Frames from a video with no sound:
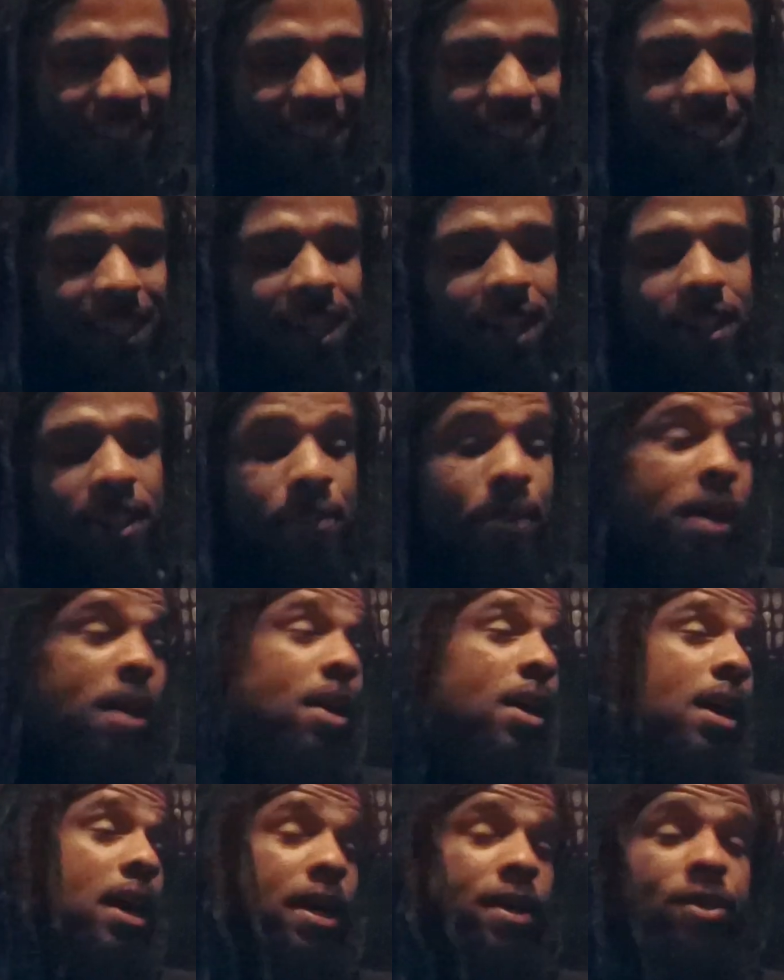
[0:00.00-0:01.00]
Exactly.
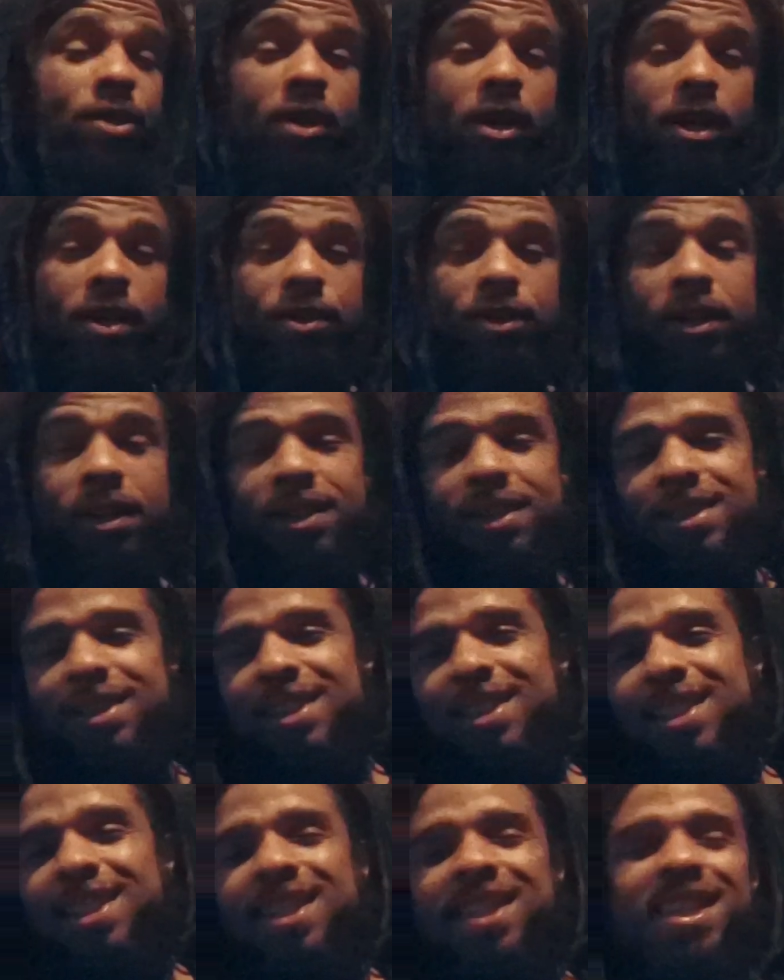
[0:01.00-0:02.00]
I scratched,
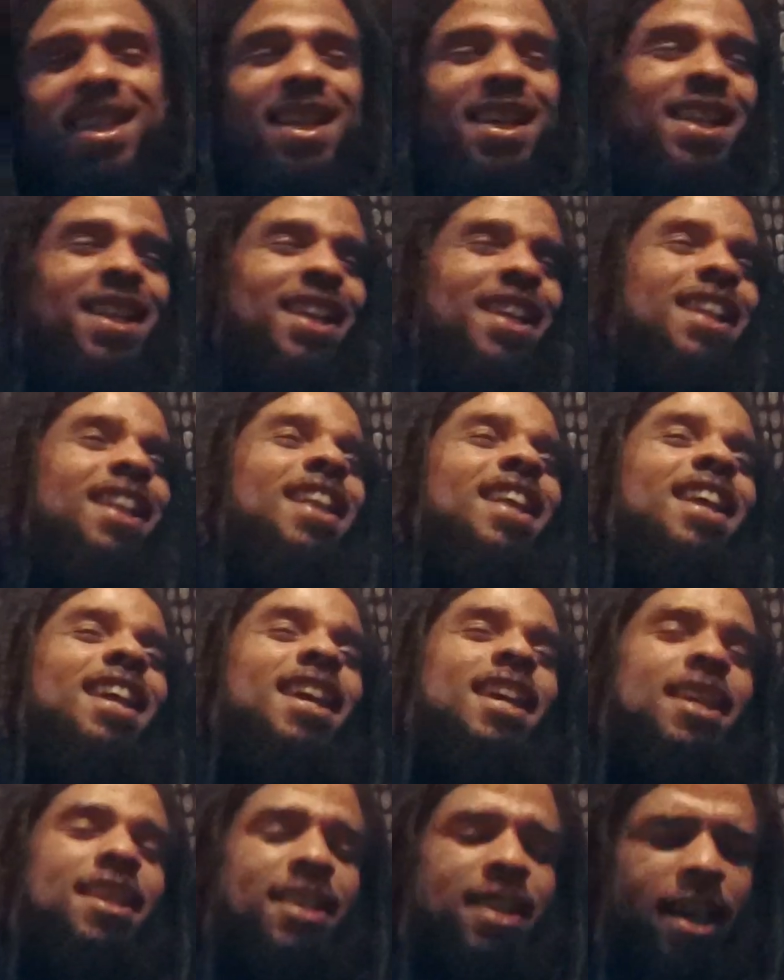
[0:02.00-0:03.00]
right?
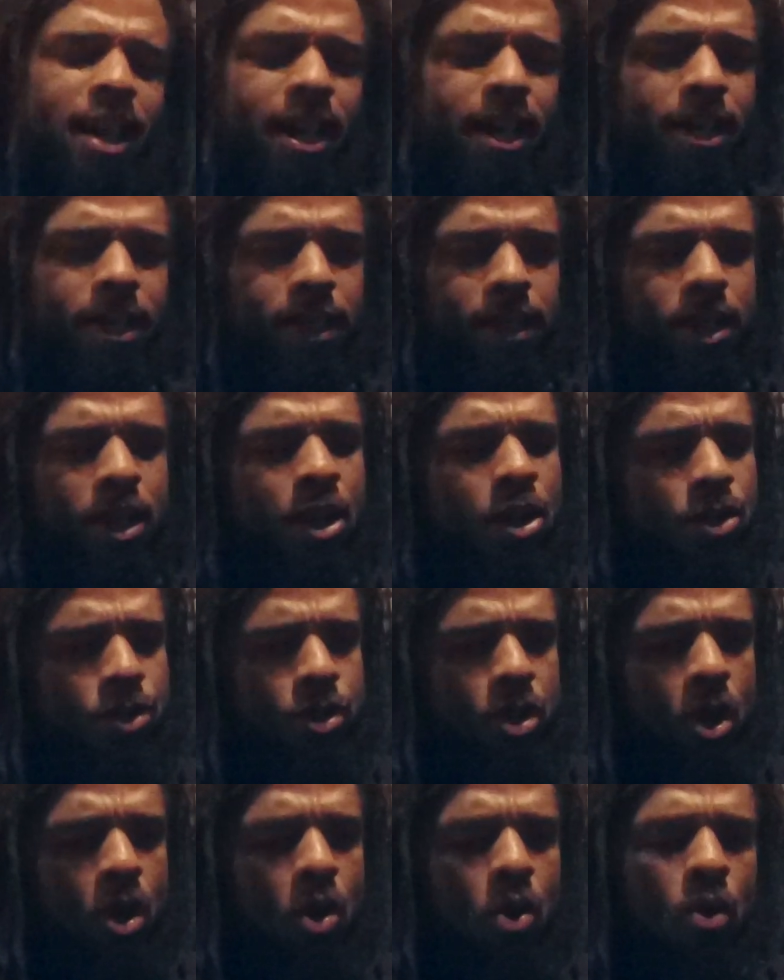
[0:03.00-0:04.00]
Exactly.
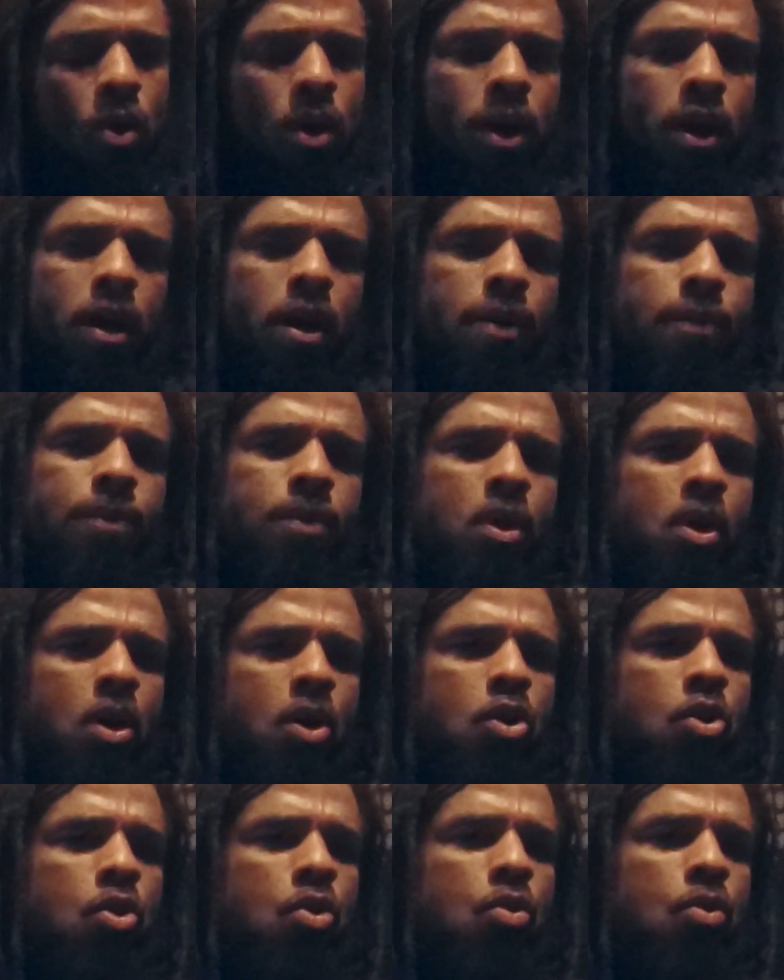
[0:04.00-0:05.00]
So,
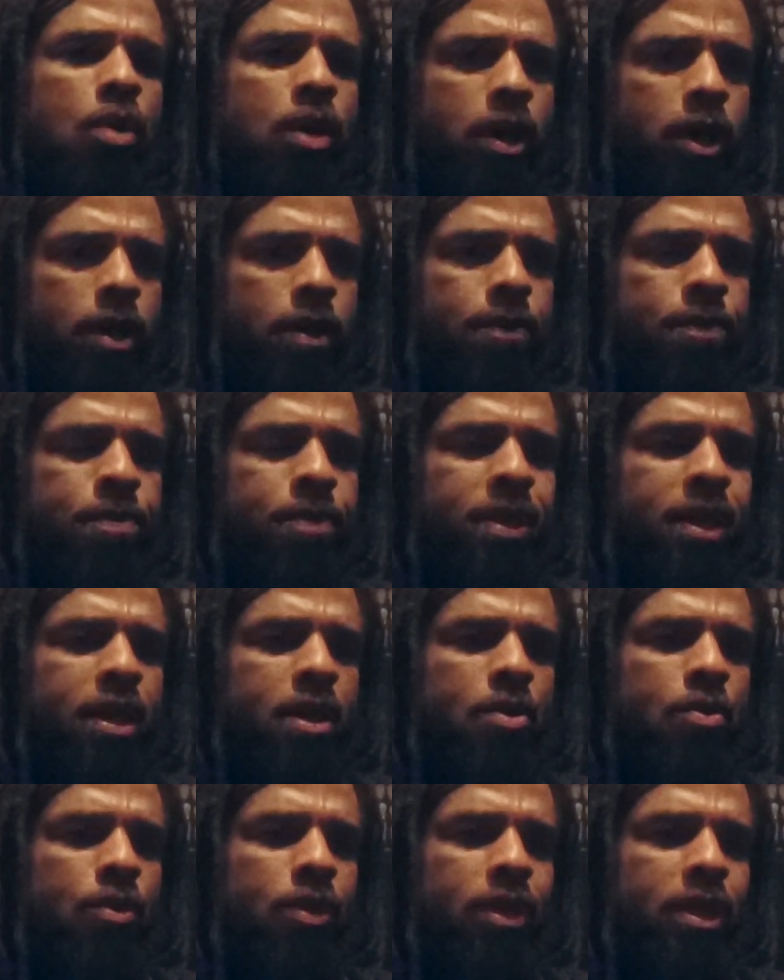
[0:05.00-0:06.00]
are you
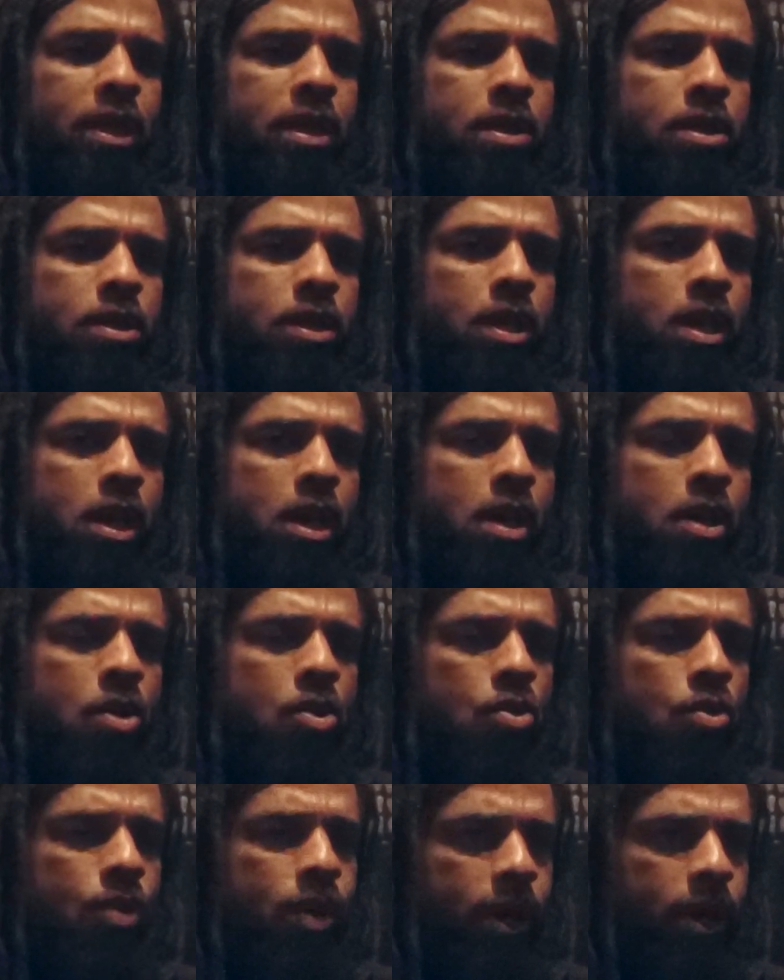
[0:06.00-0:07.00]
planning to release
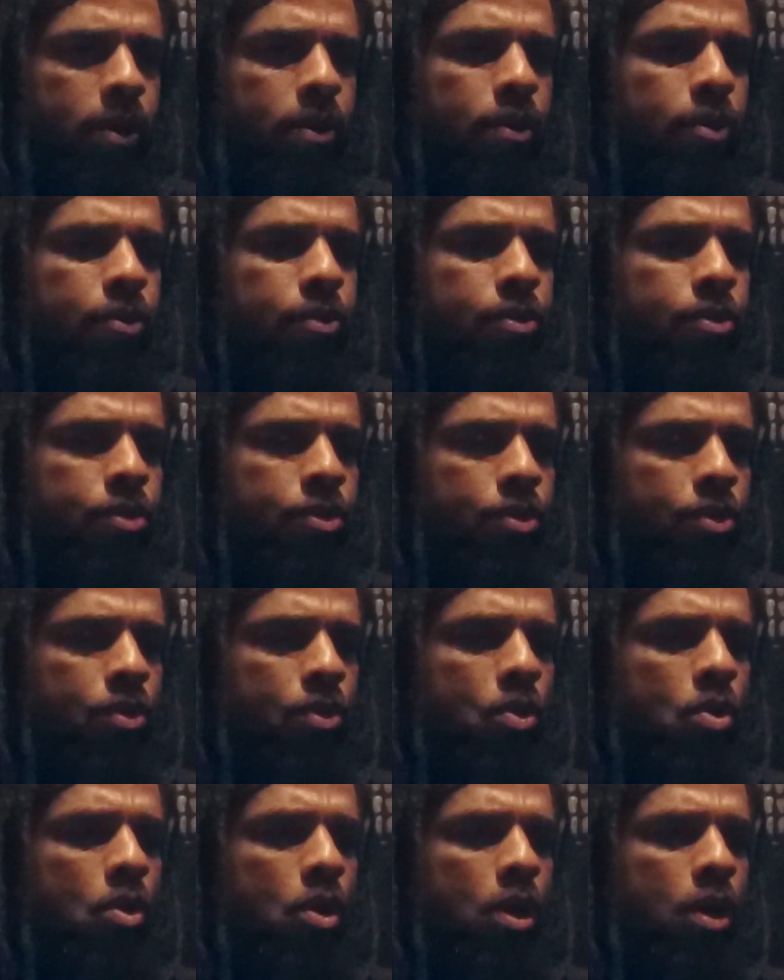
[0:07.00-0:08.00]
new records
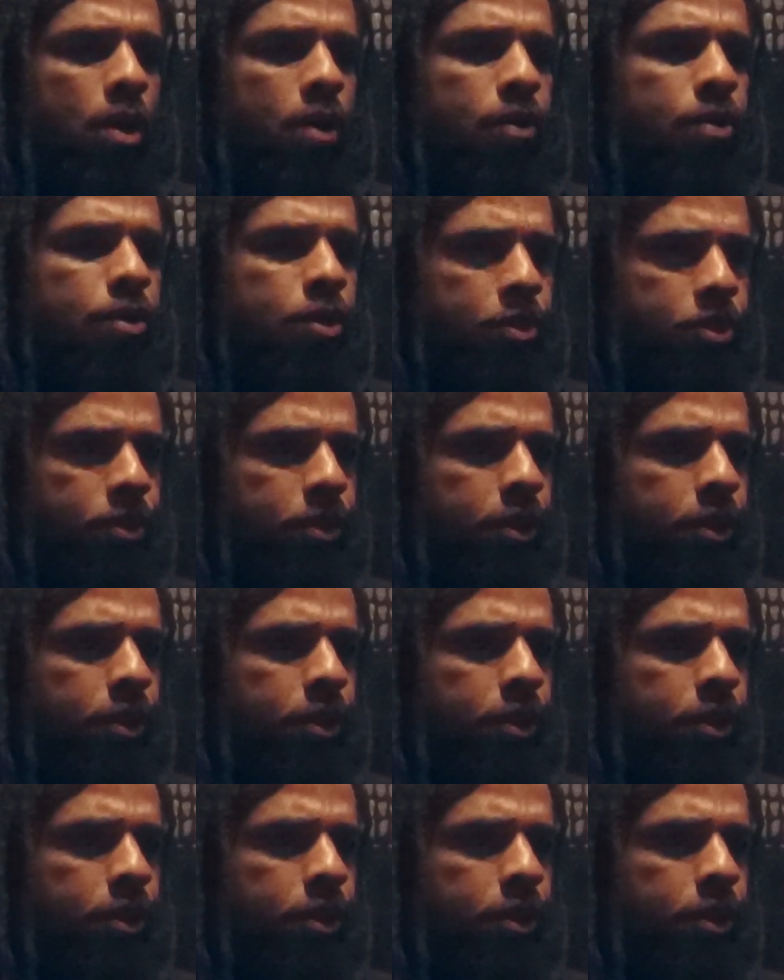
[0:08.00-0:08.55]
or just?